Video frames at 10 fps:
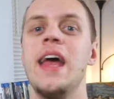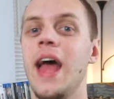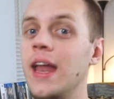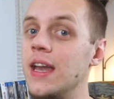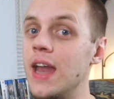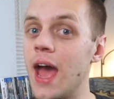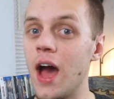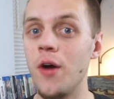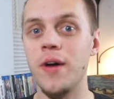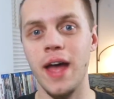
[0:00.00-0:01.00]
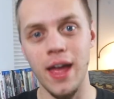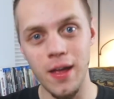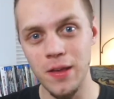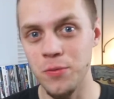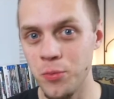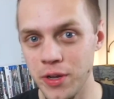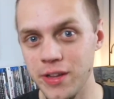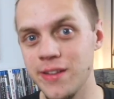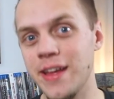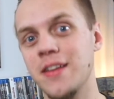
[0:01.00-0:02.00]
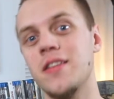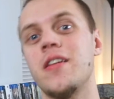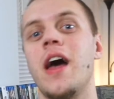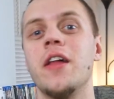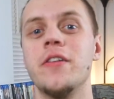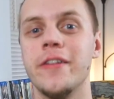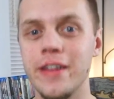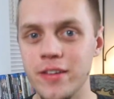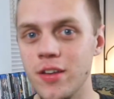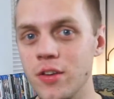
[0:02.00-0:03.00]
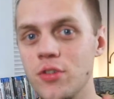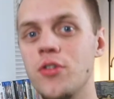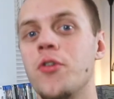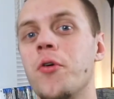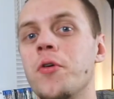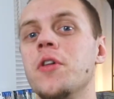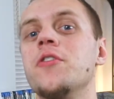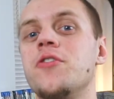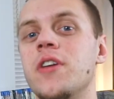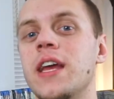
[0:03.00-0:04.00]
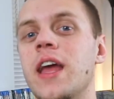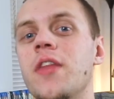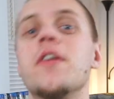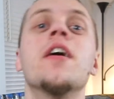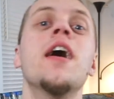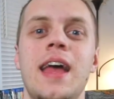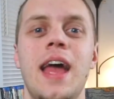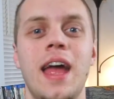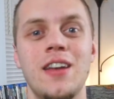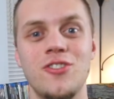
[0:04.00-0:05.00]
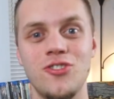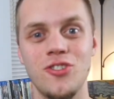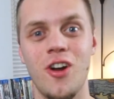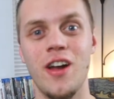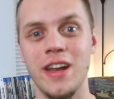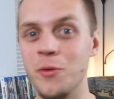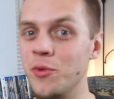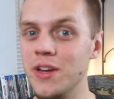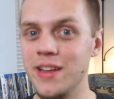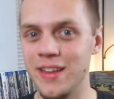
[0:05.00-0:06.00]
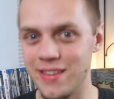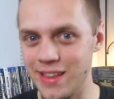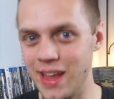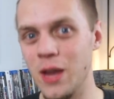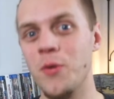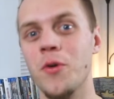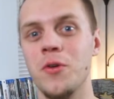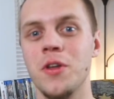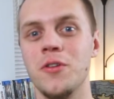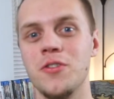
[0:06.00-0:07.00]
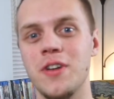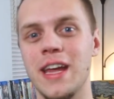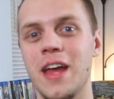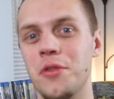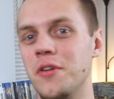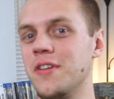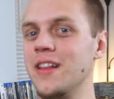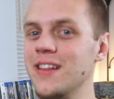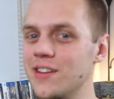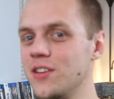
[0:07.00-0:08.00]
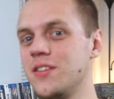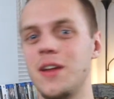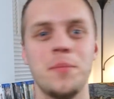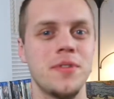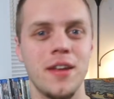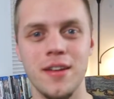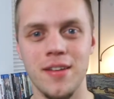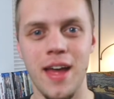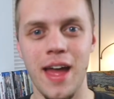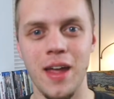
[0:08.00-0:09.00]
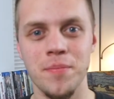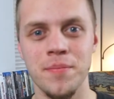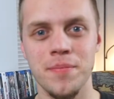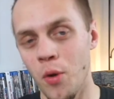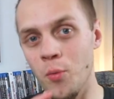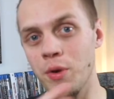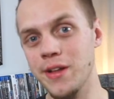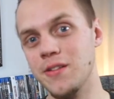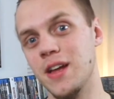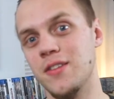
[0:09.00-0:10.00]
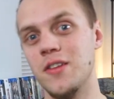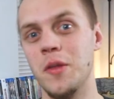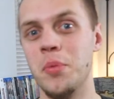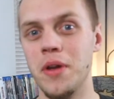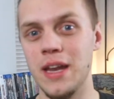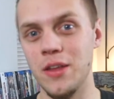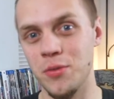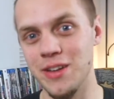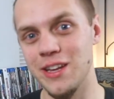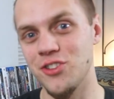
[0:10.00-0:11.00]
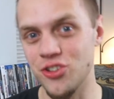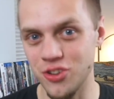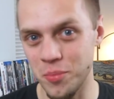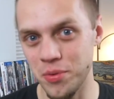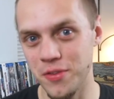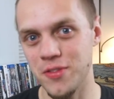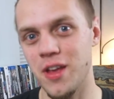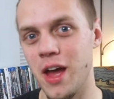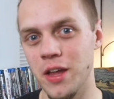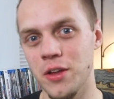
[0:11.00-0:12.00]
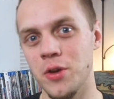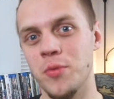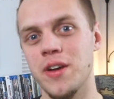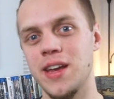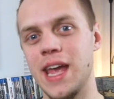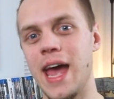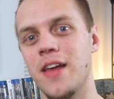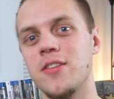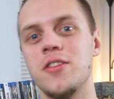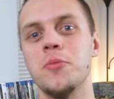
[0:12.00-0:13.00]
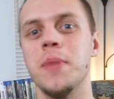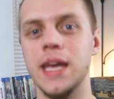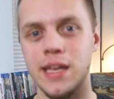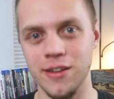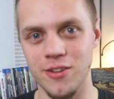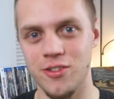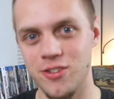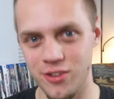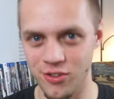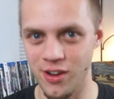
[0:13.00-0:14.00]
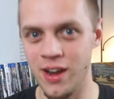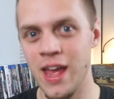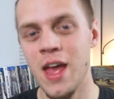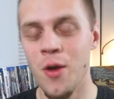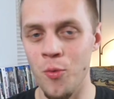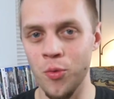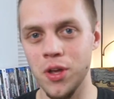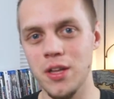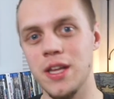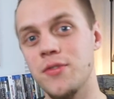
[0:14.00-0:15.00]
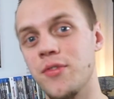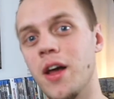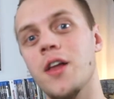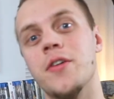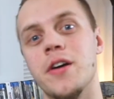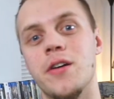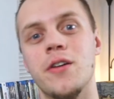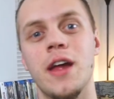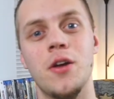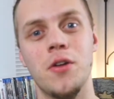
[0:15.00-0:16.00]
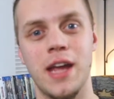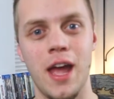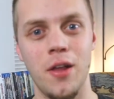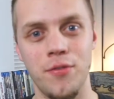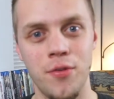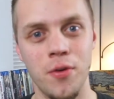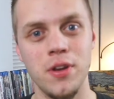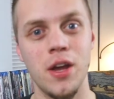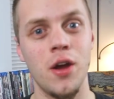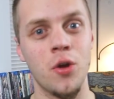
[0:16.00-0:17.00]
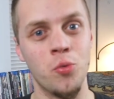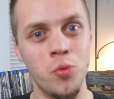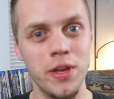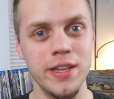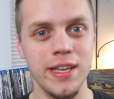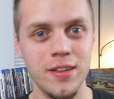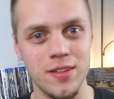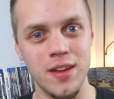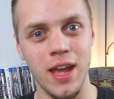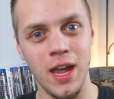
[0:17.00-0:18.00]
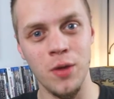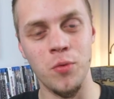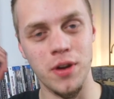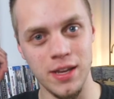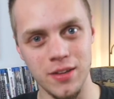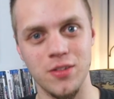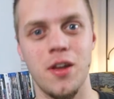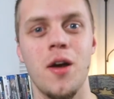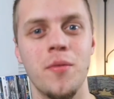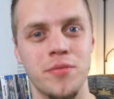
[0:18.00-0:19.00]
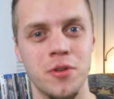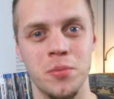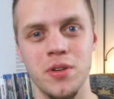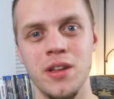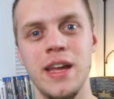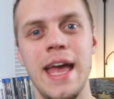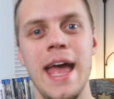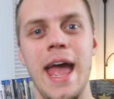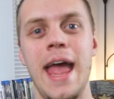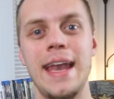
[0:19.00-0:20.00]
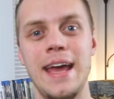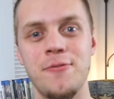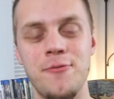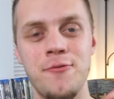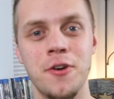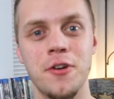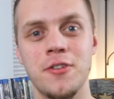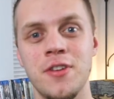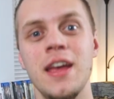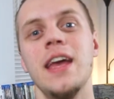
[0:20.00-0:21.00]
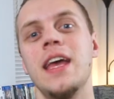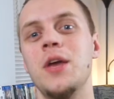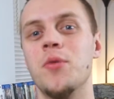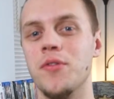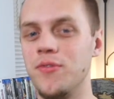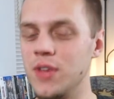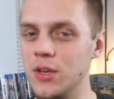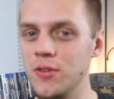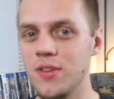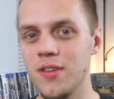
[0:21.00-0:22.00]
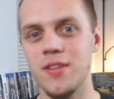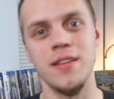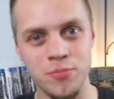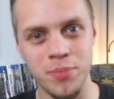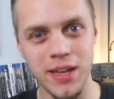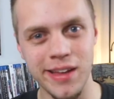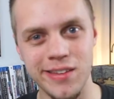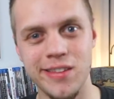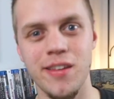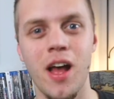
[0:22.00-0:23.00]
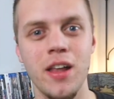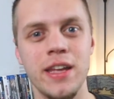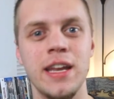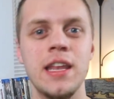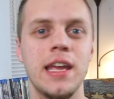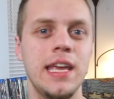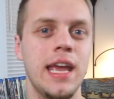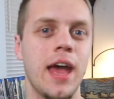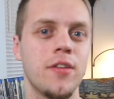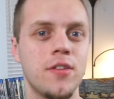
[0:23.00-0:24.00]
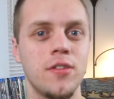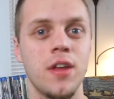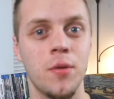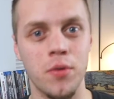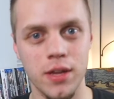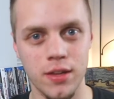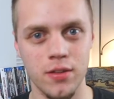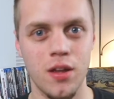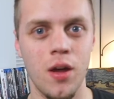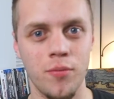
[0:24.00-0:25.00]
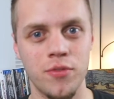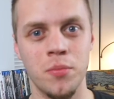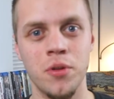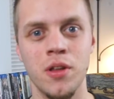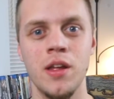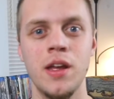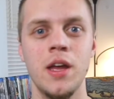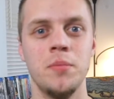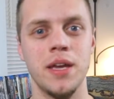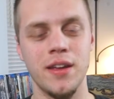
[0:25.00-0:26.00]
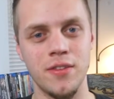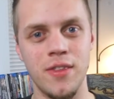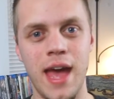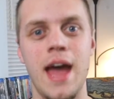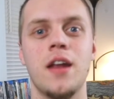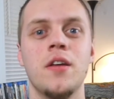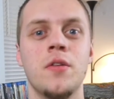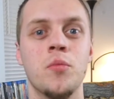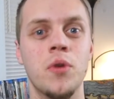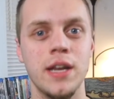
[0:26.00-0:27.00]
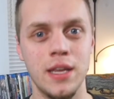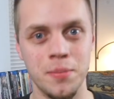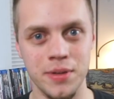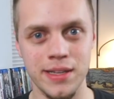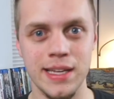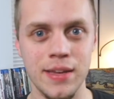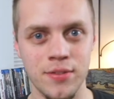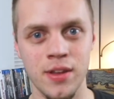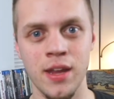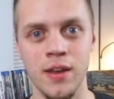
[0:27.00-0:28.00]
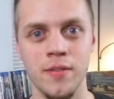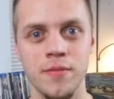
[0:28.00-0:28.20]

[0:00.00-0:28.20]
And now, as Will and Skylar continue to grow closer together, and Sean and Will, as they grow closer together, little steps at a time, Will gets to the point in his relationship with Skylar where he has to make a decision. Will he follow her and go to California, or will he stay where he is comfortable? And at first, he refuses, being solid in that he has to stay where he is comfortable because that is what he believes in.